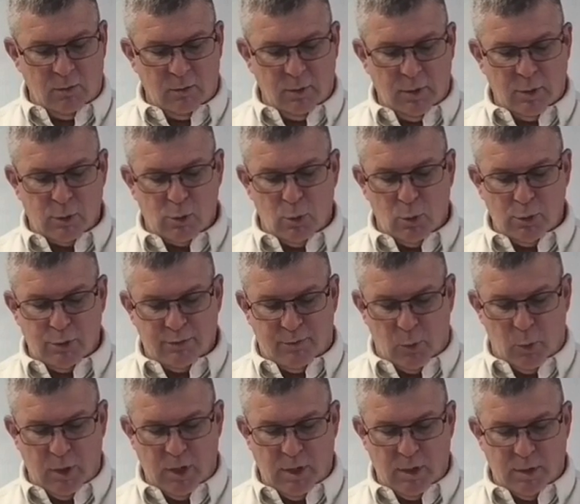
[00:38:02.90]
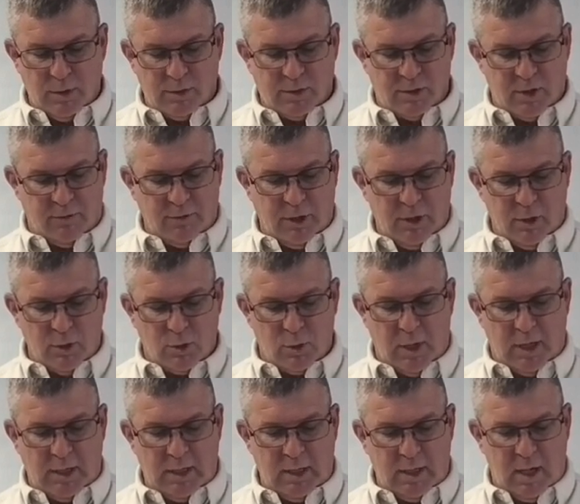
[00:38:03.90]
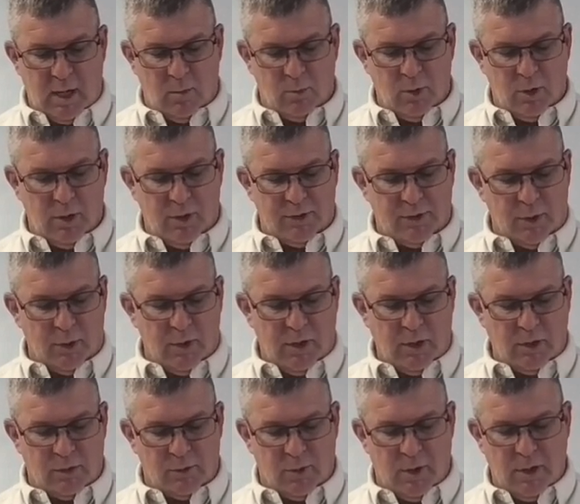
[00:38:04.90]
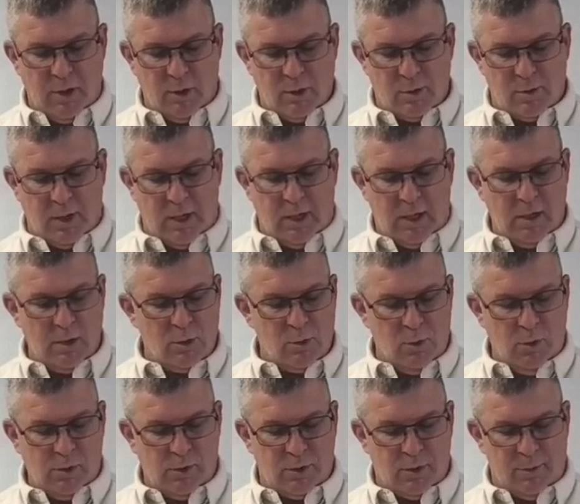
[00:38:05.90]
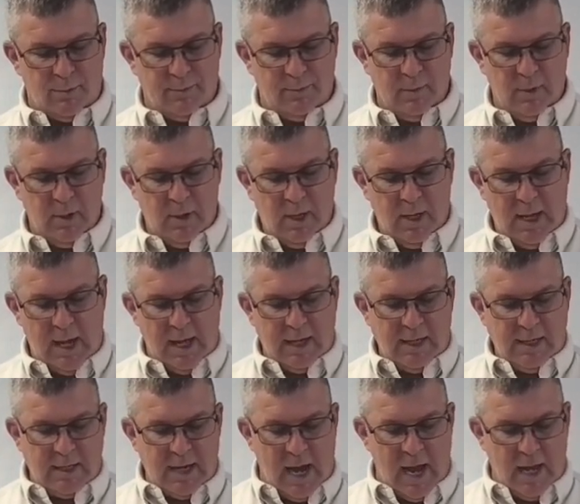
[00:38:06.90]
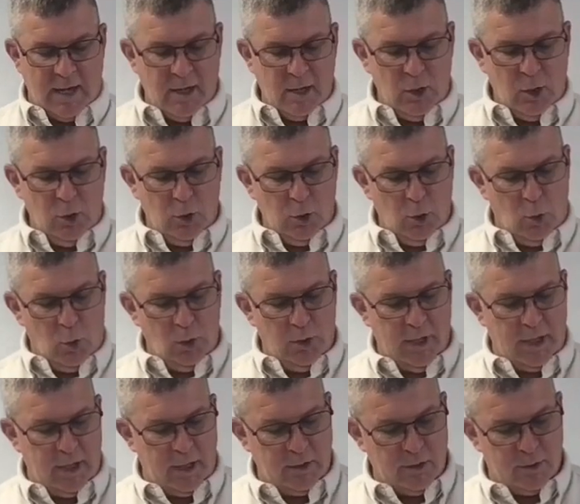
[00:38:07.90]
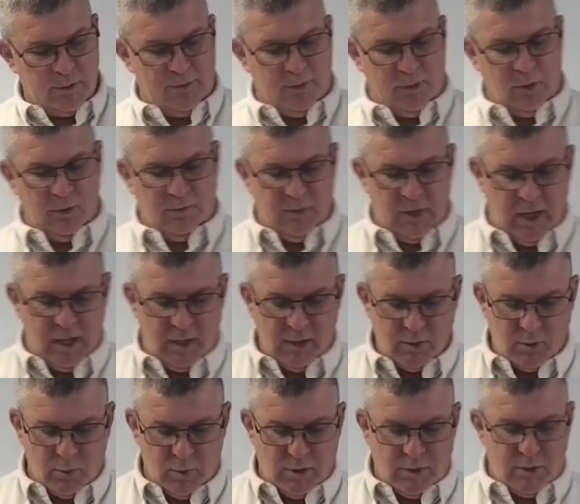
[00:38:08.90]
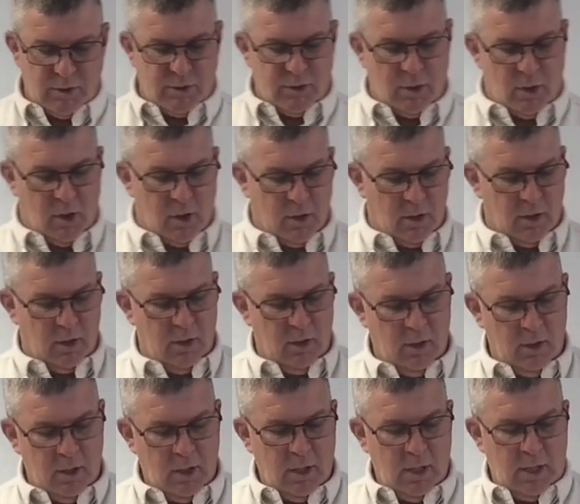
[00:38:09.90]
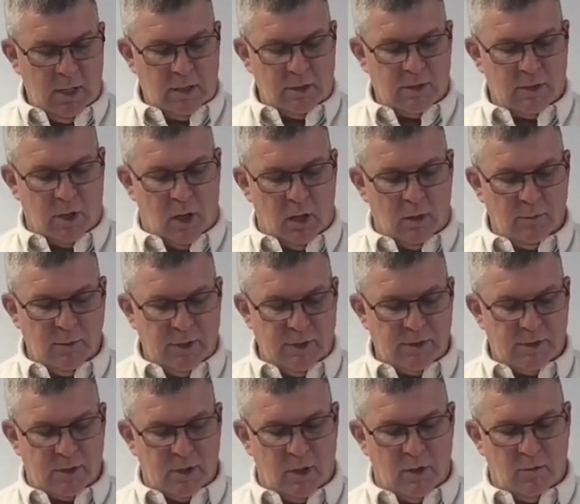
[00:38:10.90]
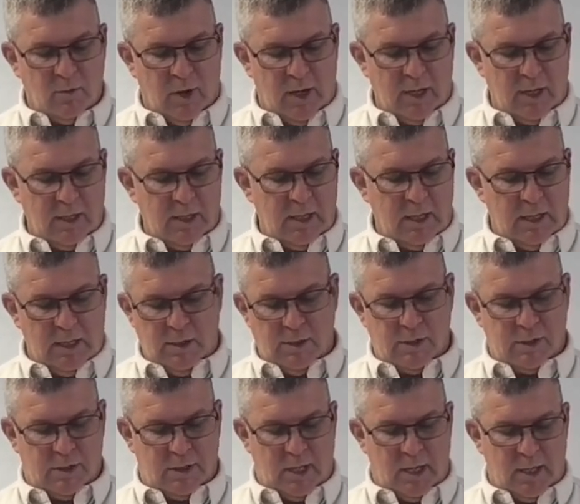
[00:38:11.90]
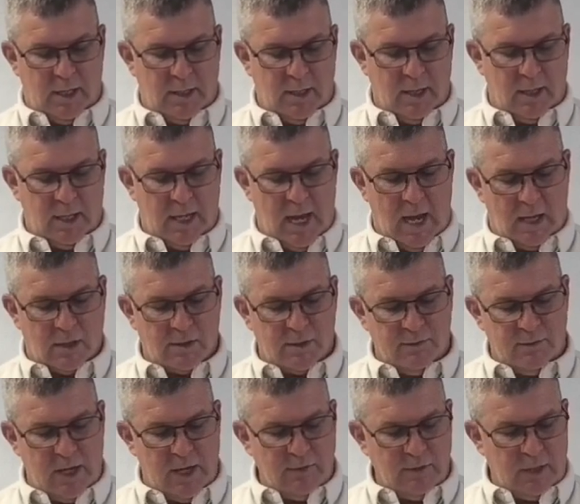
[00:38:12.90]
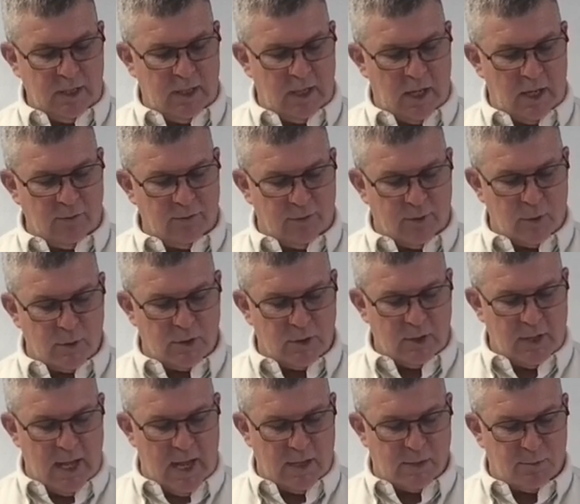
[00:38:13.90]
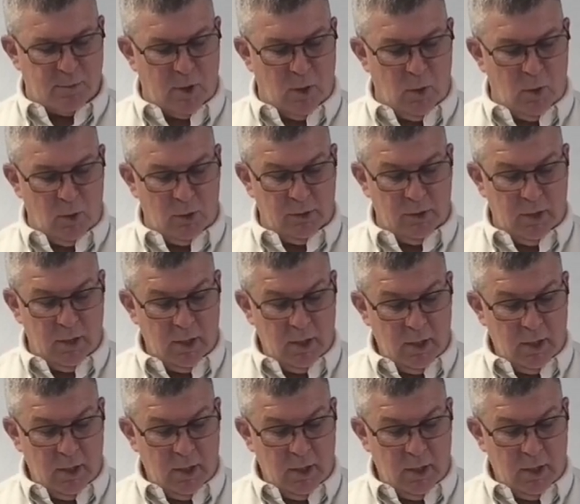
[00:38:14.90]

over Israel was 40 years. 7 years reigned he in Hebron, and 30 and 3 years reigned he in Jerusalem. And he died in a good old age, full of days, riches, and honor. And Solomon his son reigned in his stead. Now the acts of David the king, first and last, behold,